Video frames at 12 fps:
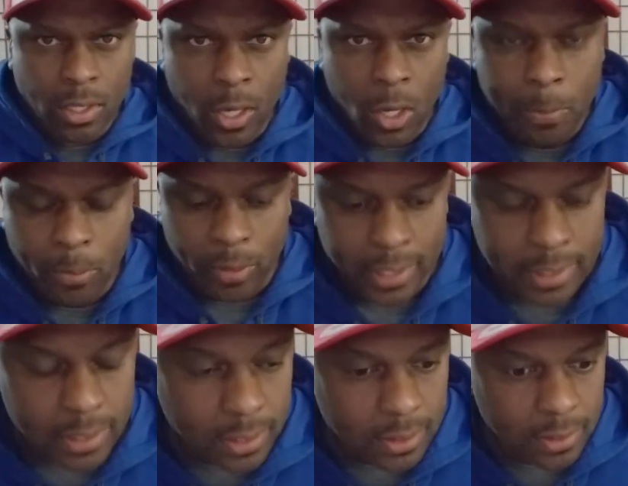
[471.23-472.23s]
oh boy,
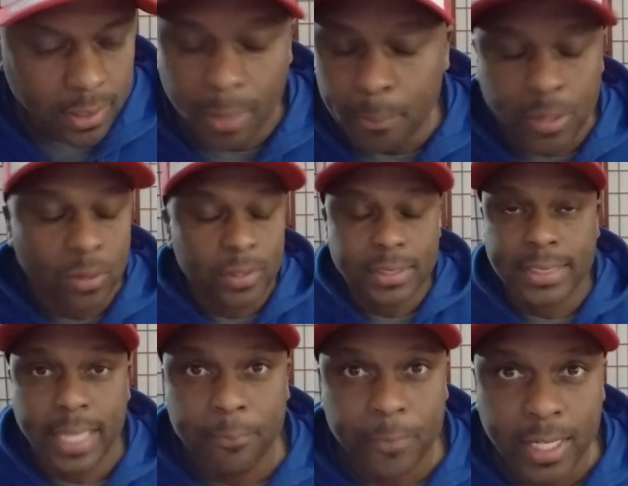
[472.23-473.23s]
I'm gonna go and
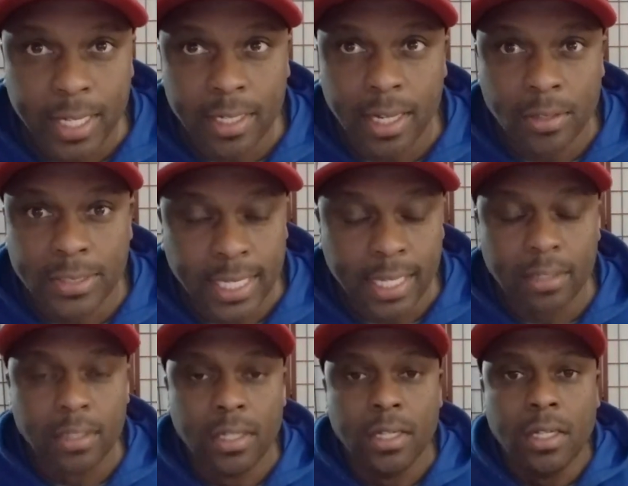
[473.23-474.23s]
say it. Forget it. I'll say
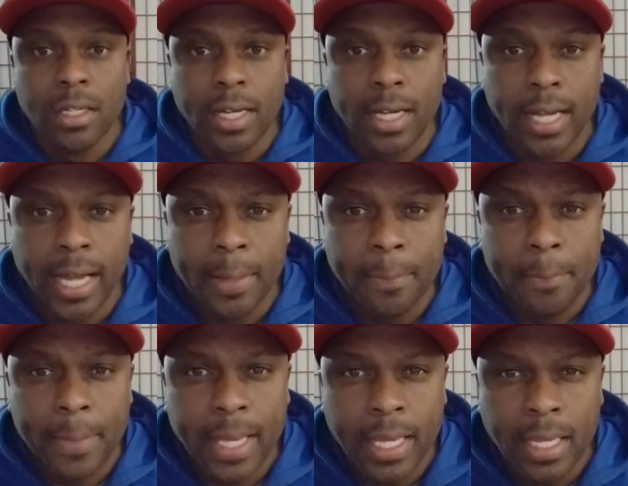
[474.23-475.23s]
it. I
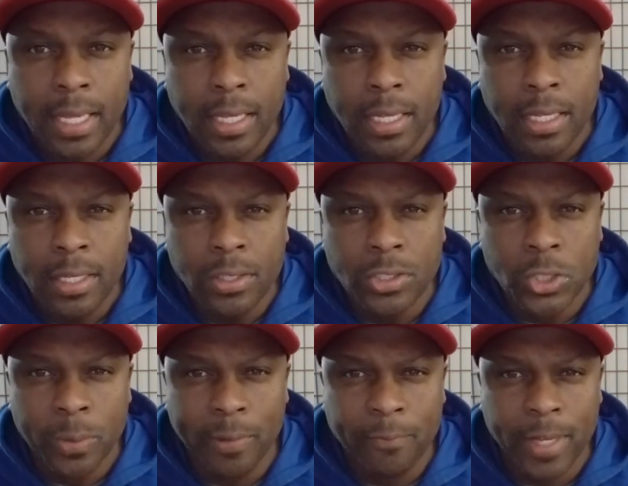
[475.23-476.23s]
may
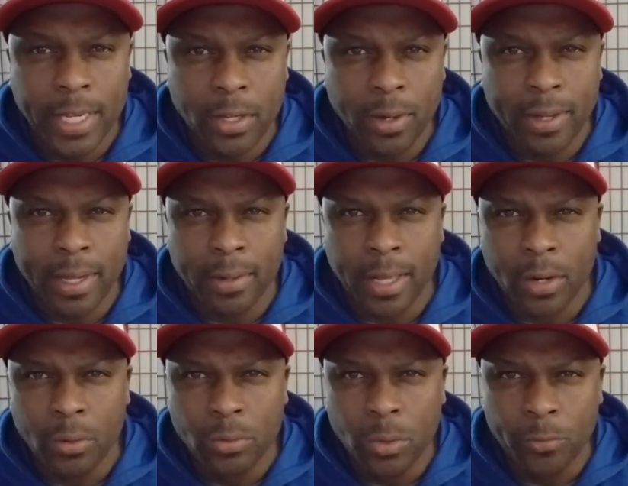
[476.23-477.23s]
do a video. I
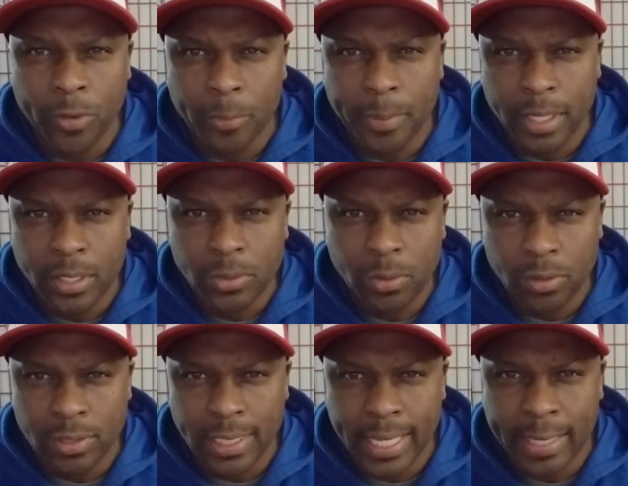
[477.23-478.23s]
don't know if I'll be able to do it on
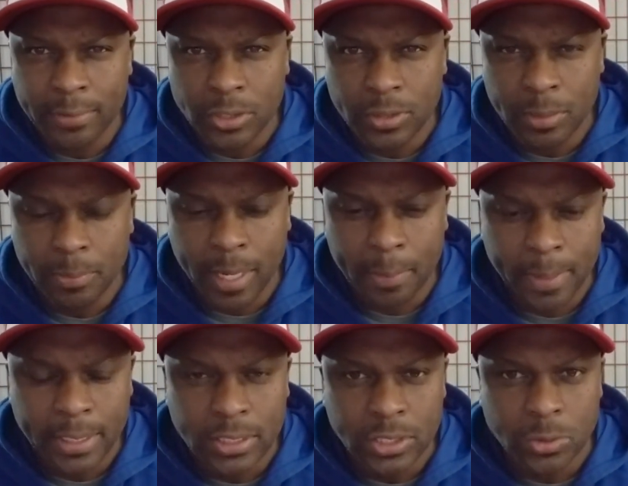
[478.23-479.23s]
the live stream, but I
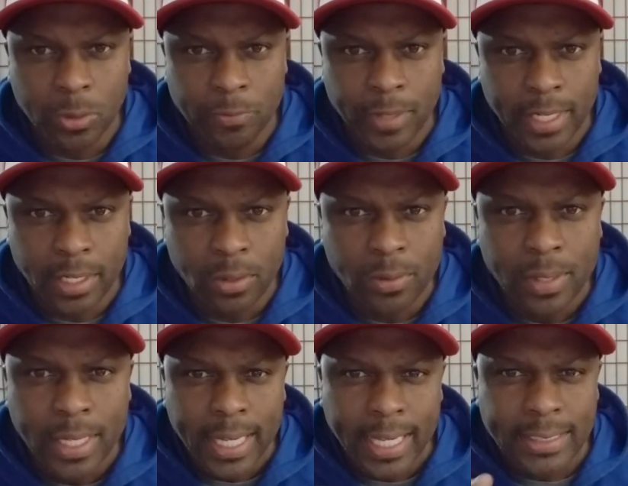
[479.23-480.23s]
may just do a video
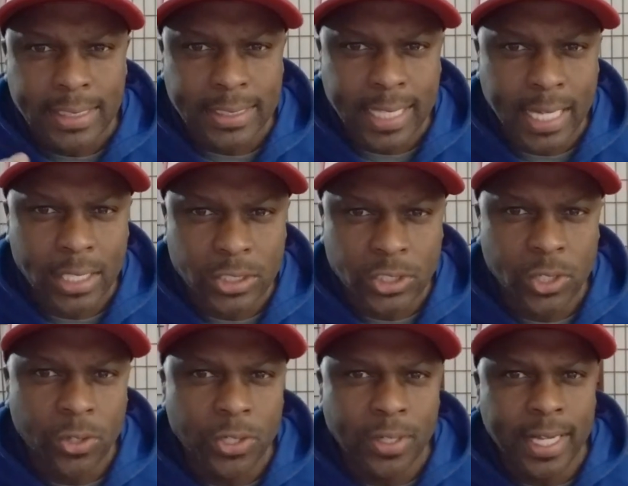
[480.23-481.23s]
and just kind of show
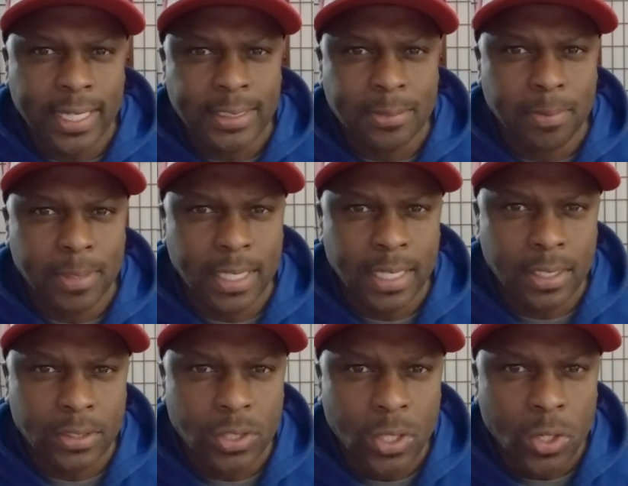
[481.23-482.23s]
you guys some
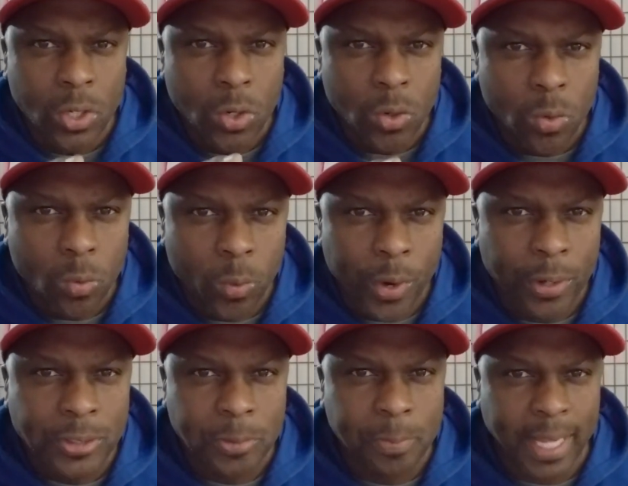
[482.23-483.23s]
things where
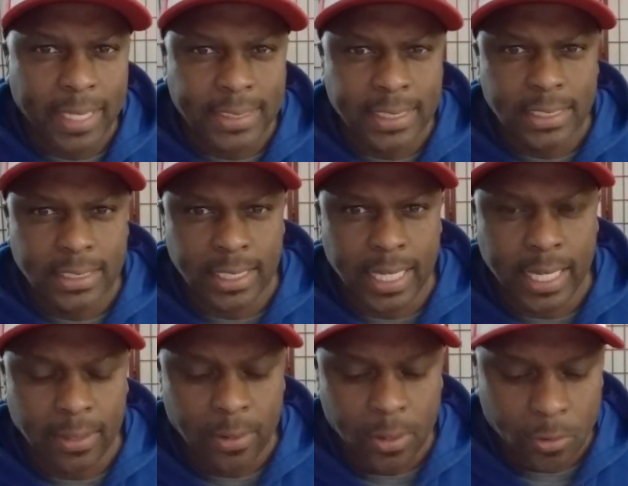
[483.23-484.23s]
to pay attention at,
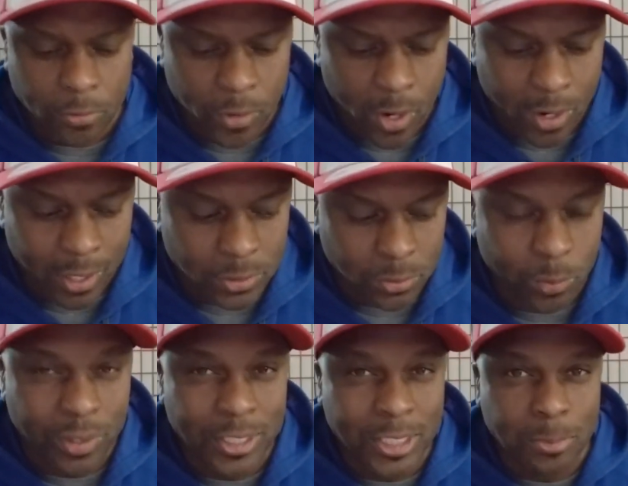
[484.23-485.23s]
as far as where
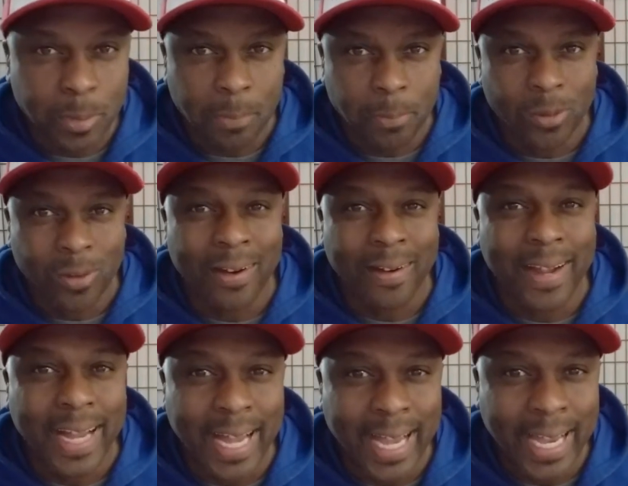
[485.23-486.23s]
these people are
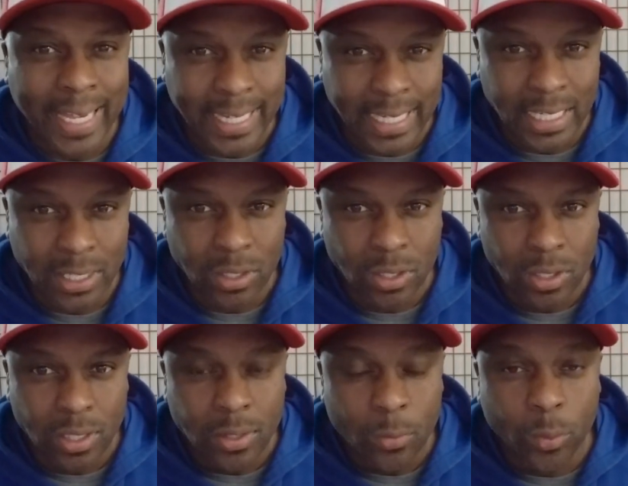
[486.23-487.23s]
hiding,
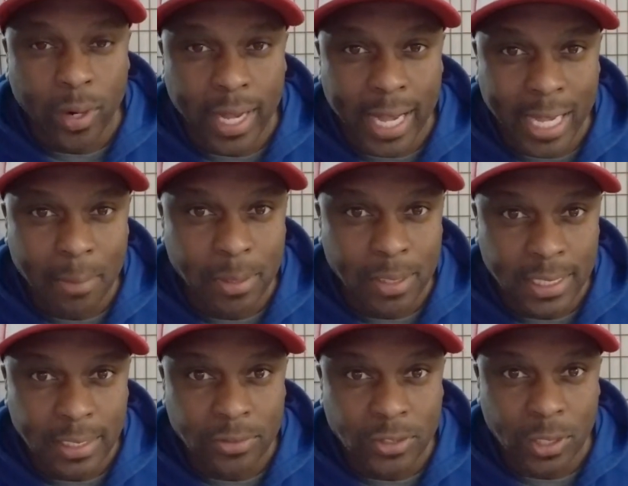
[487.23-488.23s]
where I
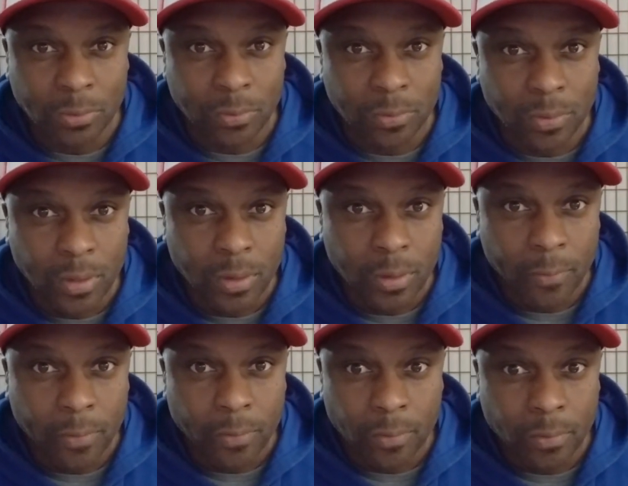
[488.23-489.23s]
believe certain
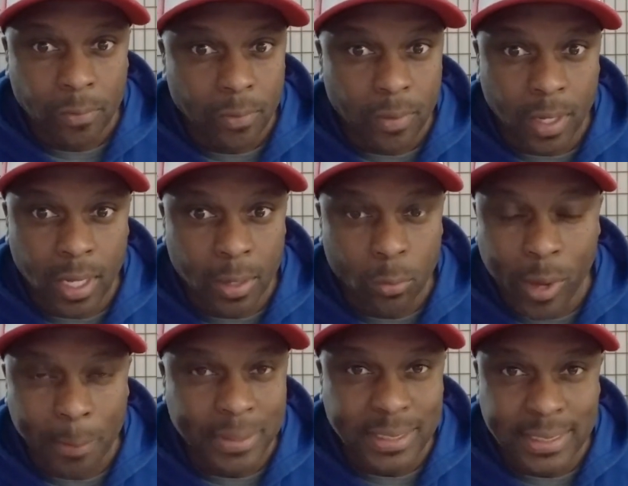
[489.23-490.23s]

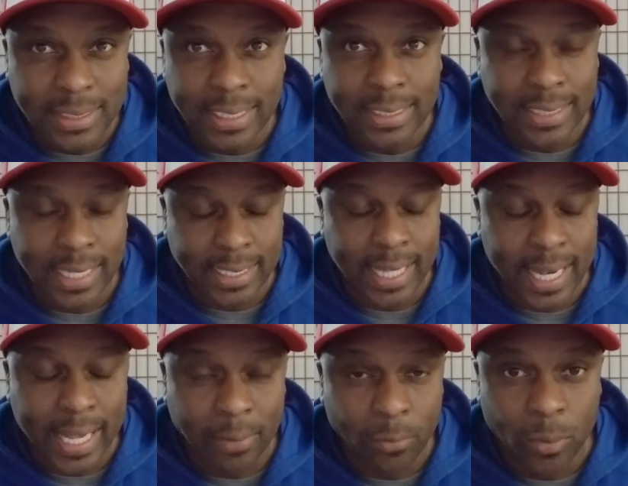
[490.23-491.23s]
weapons and things like that
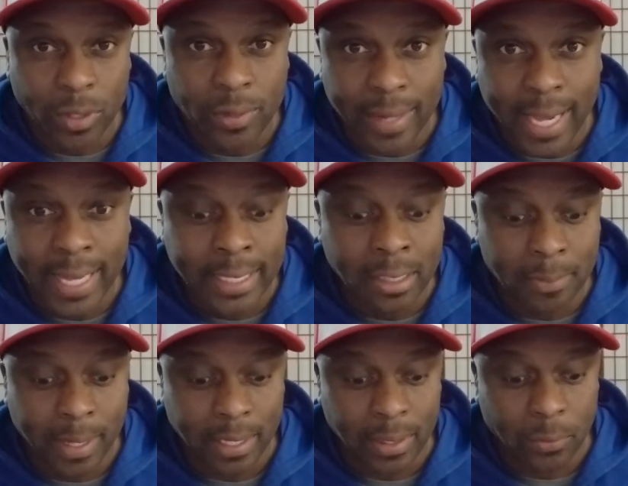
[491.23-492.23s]
at, where they're hiding them
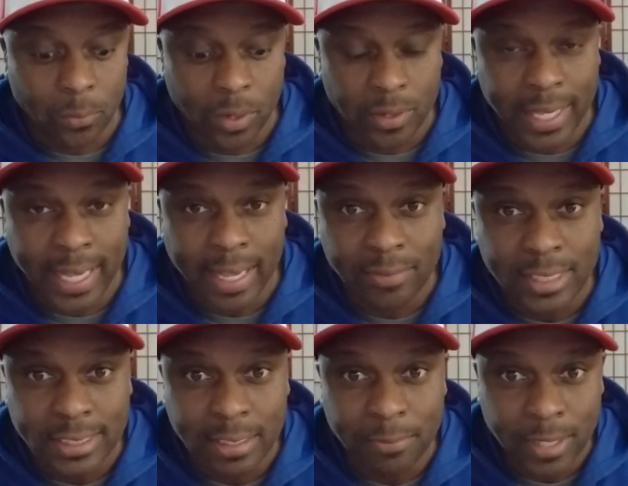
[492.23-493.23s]
at, and where they have this
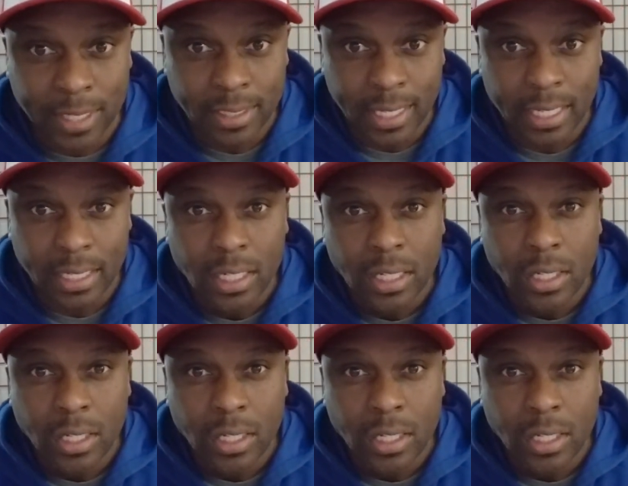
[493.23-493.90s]
stuff hitting at.